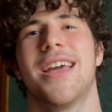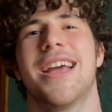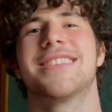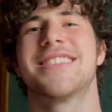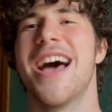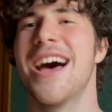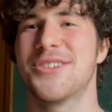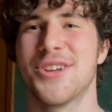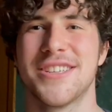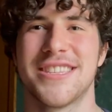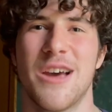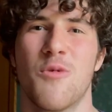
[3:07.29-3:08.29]
It's not
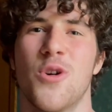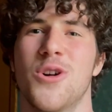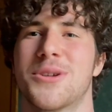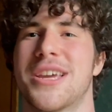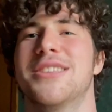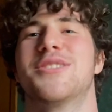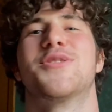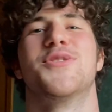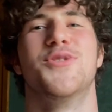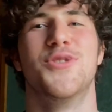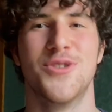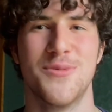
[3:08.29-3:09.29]
just that we'll
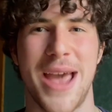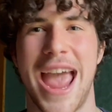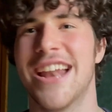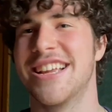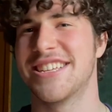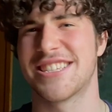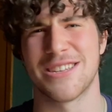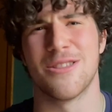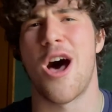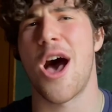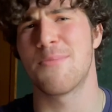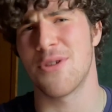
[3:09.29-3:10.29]
consume any
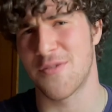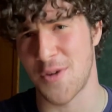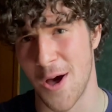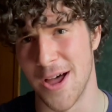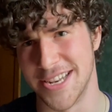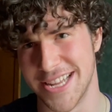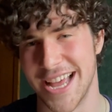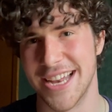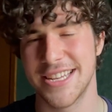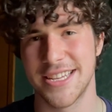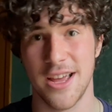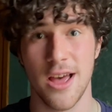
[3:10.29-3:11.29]
slop of
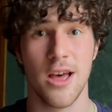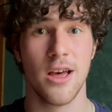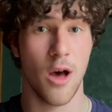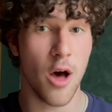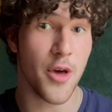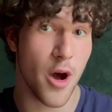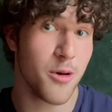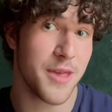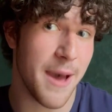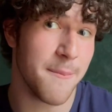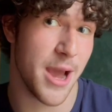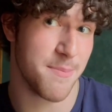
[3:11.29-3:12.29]
content, although
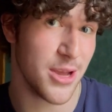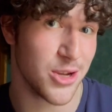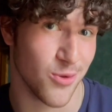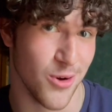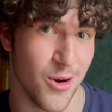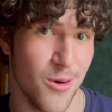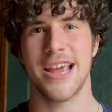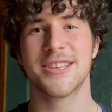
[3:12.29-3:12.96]
that might be true.